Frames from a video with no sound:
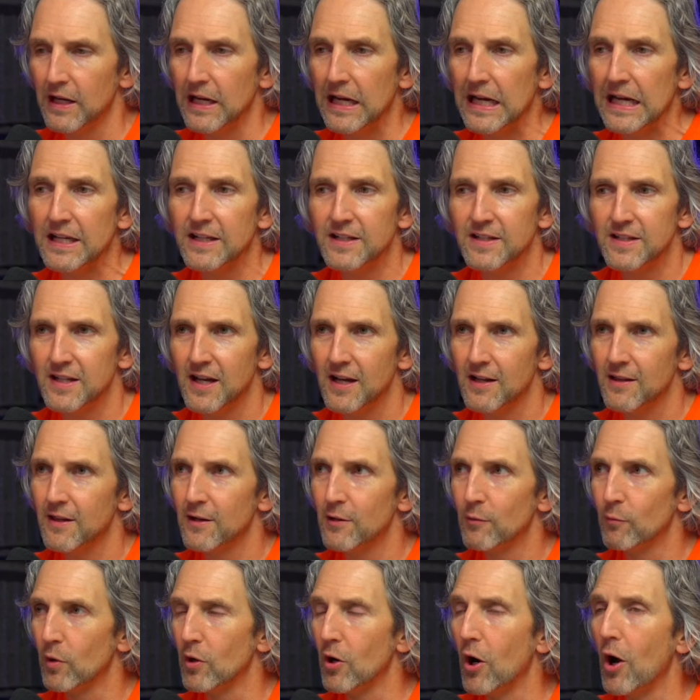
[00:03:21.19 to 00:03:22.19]
It said
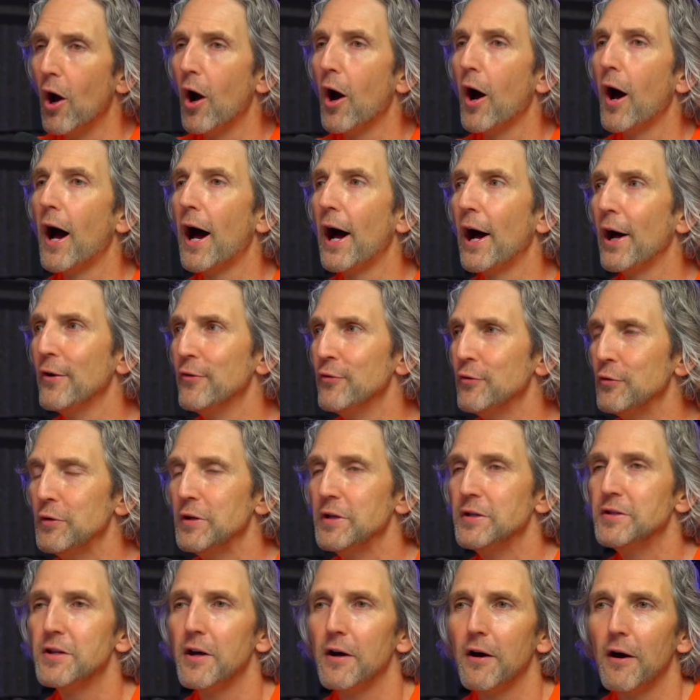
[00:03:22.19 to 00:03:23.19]
there were
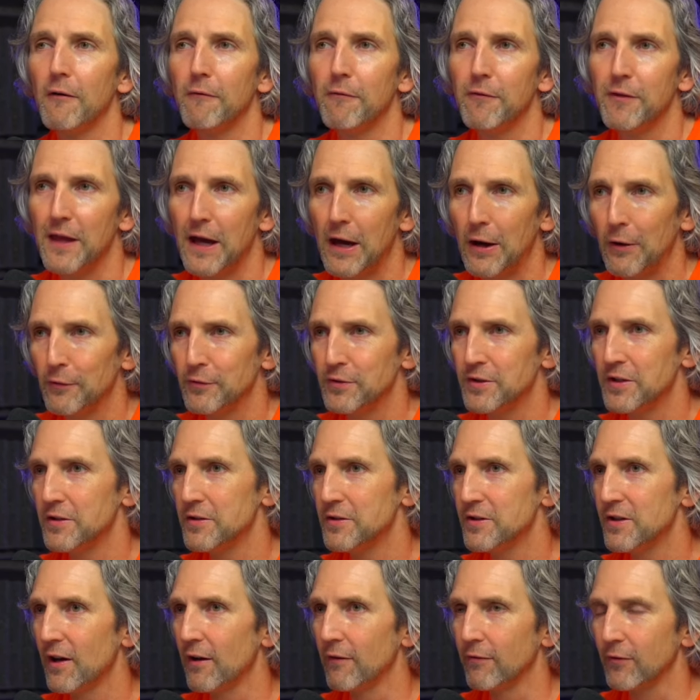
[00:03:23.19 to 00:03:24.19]
hundreds of
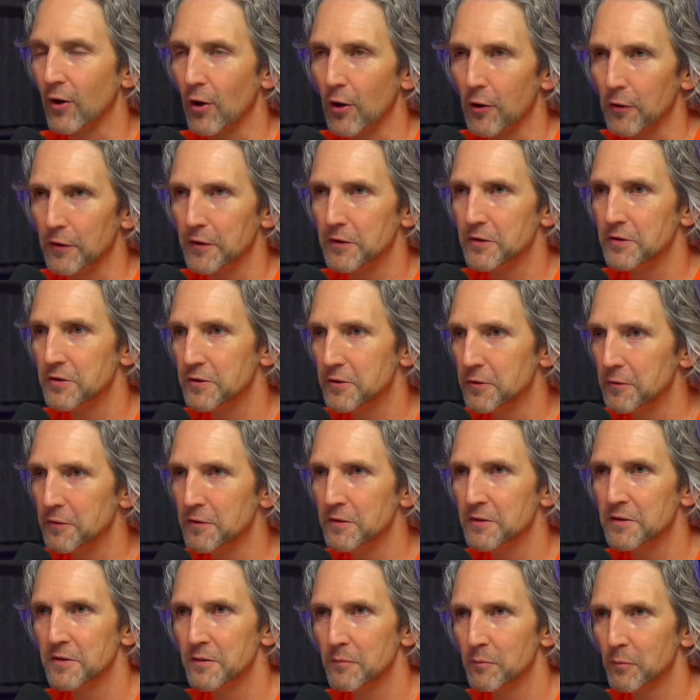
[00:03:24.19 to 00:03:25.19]
thousands of college
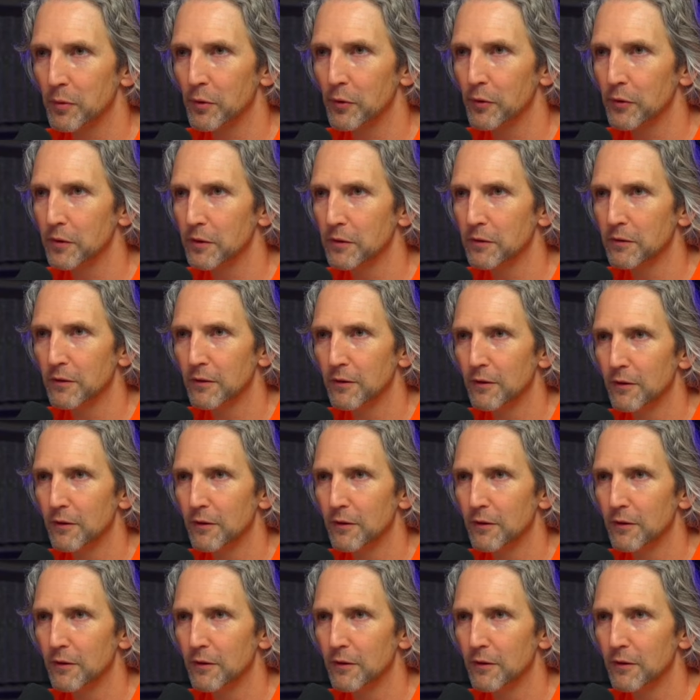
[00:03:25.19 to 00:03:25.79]
students employed.